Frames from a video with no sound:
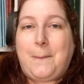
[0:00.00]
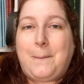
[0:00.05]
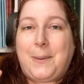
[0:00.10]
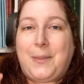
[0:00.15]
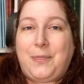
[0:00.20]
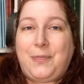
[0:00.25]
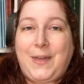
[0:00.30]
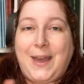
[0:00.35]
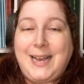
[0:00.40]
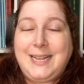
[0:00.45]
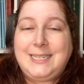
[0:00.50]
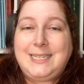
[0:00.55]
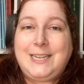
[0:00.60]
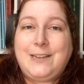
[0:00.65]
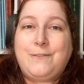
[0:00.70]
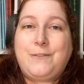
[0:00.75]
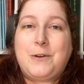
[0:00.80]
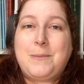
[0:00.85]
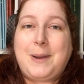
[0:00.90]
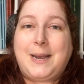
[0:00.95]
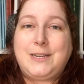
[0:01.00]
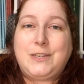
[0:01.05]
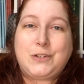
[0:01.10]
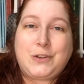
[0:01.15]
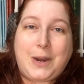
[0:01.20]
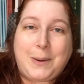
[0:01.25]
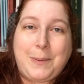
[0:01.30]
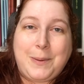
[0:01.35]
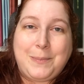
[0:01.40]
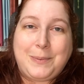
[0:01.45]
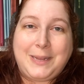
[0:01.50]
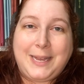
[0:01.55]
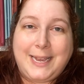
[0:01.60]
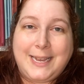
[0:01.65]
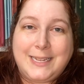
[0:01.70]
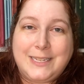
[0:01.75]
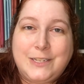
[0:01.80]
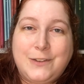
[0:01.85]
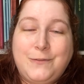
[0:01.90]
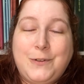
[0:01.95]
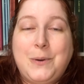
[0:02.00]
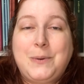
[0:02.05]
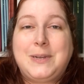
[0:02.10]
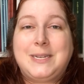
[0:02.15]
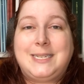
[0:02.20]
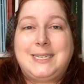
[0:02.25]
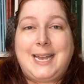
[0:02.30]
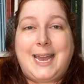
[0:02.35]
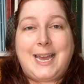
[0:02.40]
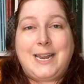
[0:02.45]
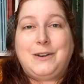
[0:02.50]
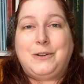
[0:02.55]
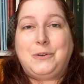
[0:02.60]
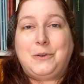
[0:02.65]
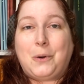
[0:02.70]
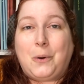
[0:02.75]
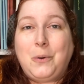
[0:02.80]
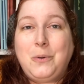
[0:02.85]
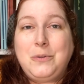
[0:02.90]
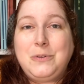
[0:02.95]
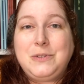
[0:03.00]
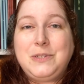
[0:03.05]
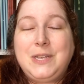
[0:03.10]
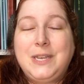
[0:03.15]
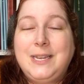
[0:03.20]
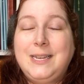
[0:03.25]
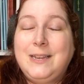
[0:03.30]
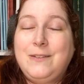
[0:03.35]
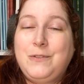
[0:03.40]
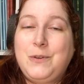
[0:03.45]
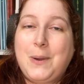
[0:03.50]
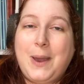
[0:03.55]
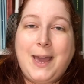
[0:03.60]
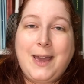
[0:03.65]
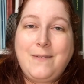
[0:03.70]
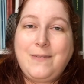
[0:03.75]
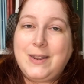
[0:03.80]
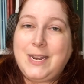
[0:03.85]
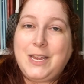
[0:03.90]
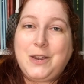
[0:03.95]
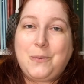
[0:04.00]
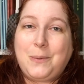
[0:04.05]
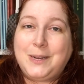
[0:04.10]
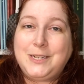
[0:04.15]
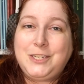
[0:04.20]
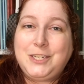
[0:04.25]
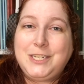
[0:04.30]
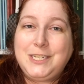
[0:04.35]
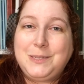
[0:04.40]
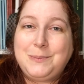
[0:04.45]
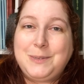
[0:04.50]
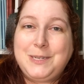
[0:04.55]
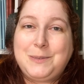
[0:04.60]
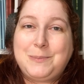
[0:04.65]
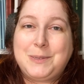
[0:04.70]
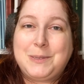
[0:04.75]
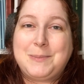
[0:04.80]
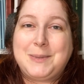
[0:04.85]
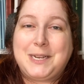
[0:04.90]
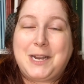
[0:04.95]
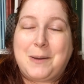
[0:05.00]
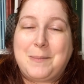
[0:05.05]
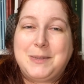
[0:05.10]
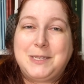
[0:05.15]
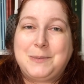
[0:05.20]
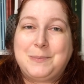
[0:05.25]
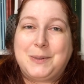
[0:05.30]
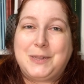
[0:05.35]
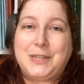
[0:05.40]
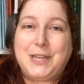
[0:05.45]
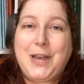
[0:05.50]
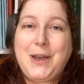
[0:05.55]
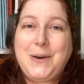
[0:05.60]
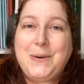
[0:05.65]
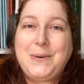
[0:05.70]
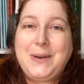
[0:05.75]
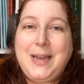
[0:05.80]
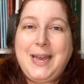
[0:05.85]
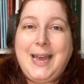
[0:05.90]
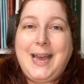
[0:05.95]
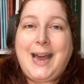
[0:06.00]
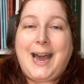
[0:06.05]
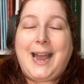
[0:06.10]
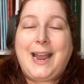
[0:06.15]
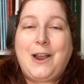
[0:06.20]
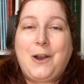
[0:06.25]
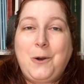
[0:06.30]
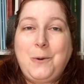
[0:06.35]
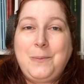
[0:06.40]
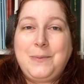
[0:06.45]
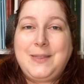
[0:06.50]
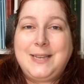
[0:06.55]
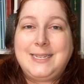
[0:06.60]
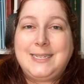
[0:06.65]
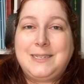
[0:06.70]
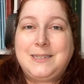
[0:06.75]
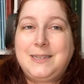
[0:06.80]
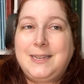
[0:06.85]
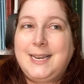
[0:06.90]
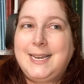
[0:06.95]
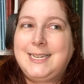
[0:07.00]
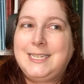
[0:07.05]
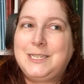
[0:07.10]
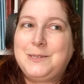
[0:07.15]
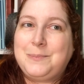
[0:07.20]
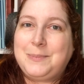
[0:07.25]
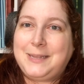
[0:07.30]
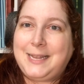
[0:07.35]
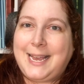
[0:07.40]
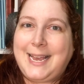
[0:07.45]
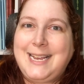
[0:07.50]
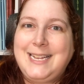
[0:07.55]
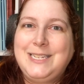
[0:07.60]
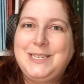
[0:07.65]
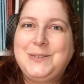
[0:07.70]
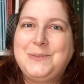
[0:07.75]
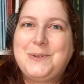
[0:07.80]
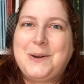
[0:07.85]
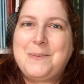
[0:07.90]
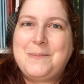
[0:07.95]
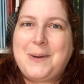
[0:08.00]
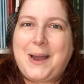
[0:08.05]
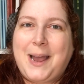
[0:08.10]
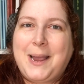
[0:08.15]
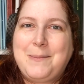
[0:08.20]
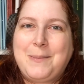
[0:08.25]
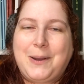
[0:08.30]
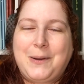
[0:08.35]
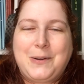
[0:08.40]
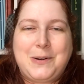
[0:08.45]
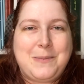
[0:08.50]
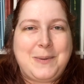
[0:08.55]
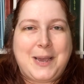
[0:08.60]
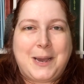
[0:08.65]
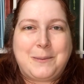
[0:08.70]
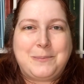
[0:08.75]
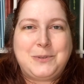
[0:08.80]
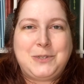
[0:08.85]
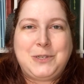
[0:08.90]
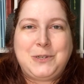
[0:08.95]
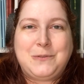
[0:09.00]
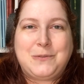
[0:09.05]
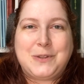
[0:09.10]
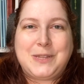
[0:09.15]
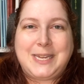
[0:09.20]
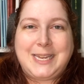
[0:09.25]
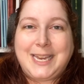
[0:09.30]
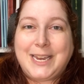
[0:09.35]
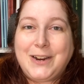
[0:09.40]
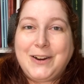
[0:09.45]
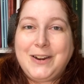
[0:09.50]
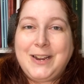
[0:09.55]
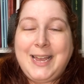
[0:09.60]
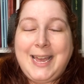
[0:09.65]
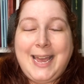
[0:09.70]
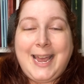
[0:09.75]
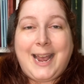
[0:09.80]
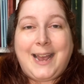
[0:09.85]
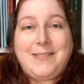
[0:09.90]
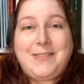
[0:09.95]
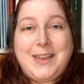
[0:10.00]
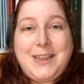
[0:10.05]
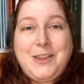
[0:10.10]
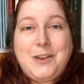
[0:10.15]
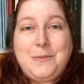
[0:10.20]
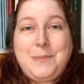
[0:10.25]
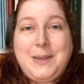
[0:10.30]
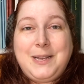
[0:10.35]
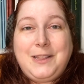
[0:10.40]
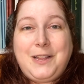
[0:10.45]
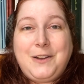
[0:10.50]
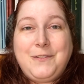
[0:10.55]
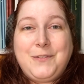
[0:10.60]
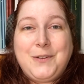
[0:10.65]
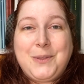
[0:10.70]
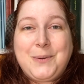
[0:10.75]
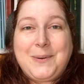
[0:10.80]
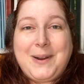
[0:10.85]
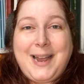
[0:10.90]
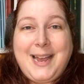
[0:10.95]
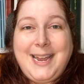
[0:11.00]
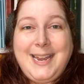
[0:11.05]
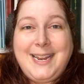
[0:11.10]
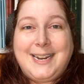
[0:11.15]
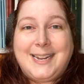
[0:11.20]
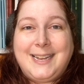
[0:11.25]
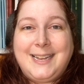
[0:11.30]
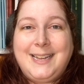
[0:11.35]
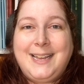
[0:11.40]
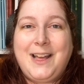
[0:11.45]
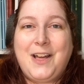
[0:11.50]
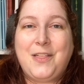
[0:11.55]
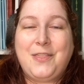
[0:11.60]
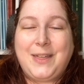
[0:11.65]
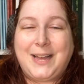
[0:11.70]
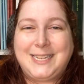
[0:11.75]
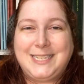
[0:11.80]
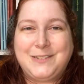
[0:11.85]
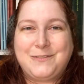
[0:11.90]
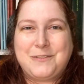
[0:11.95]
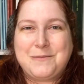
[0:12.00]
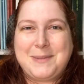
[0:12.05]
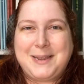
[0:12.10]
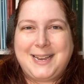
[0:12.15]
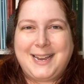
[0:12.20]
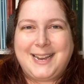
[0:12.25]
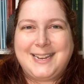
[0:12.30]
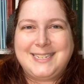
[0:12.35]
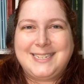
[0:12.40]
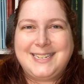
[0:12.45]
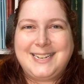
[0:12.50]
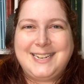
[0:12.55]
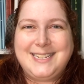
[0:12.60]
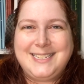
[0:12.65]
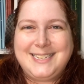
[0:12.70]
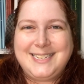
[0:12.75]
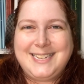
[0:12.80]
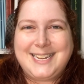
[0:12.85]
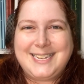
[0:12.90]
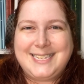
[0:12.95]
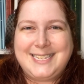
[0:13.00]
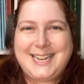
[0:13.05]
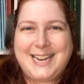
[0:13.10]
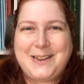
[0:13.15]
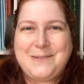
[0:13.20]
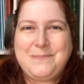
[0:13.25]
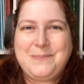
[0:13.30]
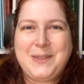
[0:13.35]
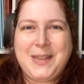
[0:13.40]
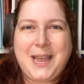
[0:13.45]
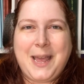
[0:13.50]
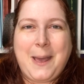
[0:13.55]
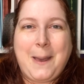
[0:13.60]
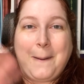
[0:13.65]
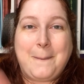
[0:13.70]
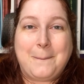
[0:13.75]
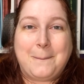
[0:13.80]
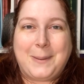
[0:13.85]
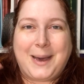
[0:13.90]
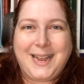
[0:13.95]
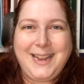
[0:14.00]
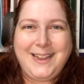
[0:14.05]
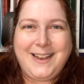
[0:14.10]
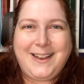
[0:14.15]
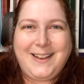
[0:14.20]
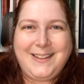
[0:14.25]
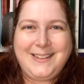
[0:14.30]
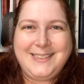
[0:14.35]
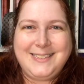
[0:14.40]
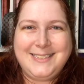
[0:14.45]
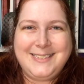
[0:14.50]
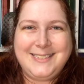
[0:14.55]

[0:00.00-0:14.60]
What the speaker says: But that's it for my Scrappy plans, focus, and goals. If you have any questions, please put them in the comments below. I hope this explains what I'm going to be up to for the year and that you'll be along for the ride. That's it for me, guys. Until next time, bye y'all.